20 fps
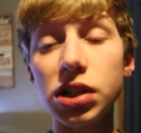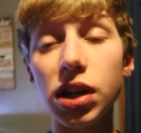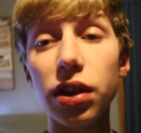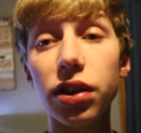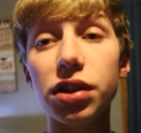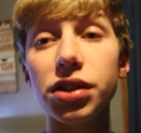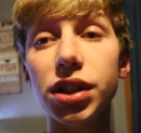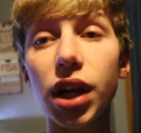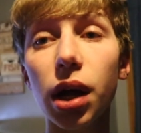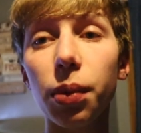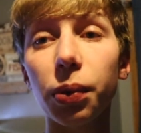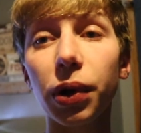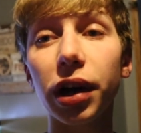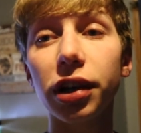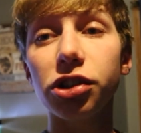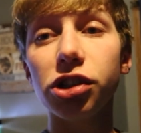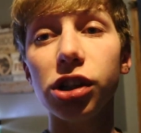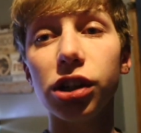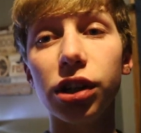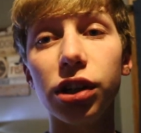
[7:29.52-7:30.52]
So this time we're
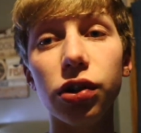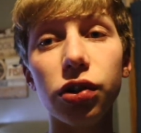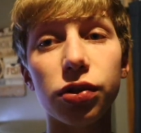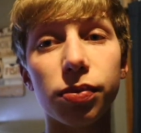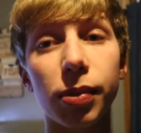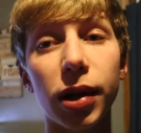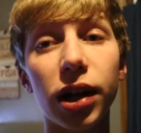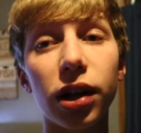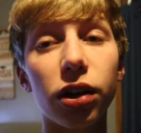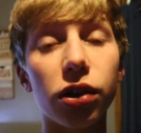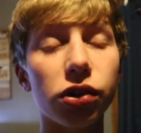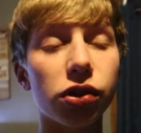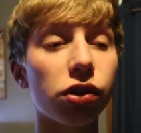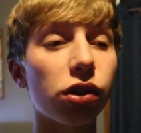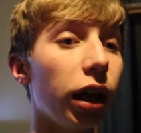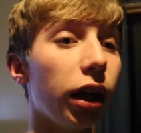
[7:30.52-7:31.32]
actually gonna use minnows